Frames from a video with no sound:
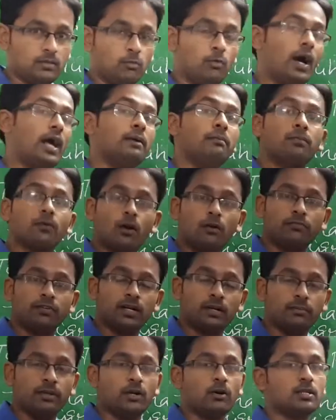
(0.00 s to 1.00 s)
Why
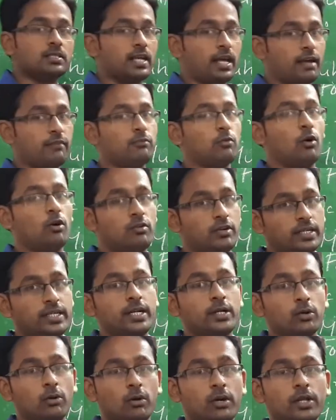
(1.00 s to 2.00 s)
Prophet? Because I have already
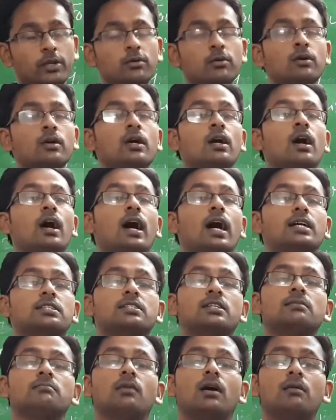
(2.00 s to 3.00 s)
told you,
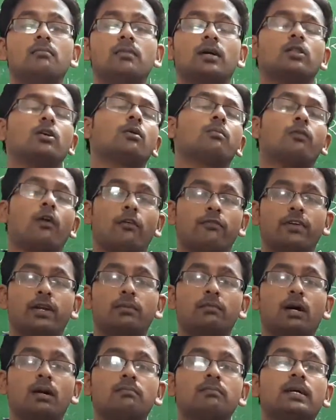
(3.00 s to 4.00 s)
Hazrat Muhammad or Prophet
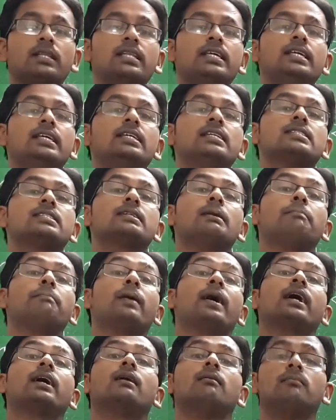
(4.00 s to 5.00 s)
Muhammad, he is the
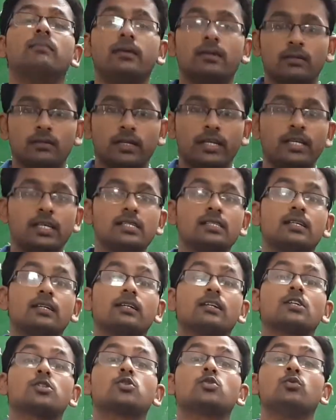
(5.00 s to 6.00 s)
Paigambar, he is a
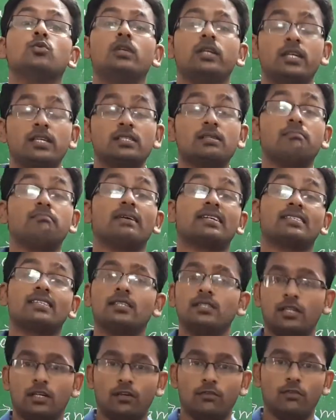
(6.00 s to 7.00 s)
Rasul, he is a
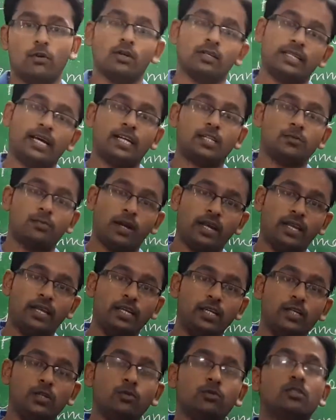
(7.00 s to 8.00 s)
messenger of God. That's why
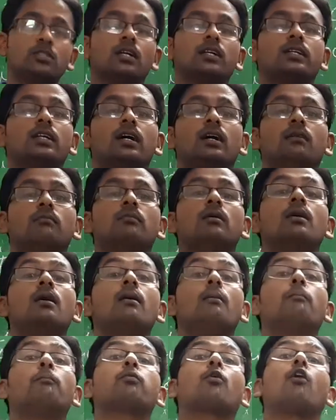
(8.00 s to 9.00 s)
he used the term
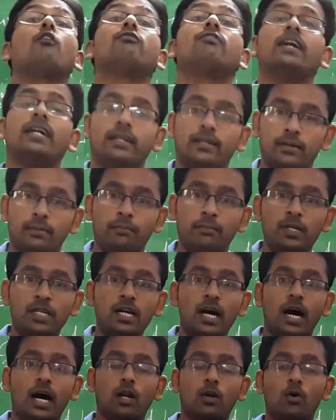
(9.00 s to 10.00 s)
Prophet,
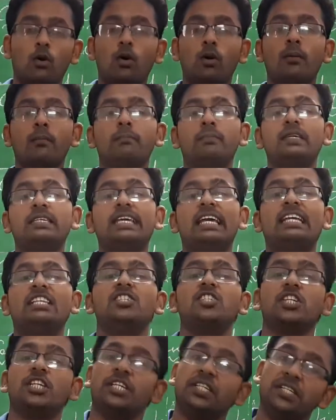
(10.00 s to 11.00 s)

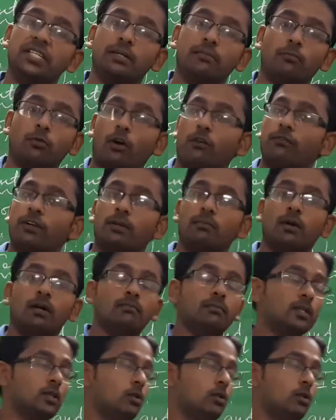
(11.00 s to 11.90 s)
Prophet, Prophet Muhammad.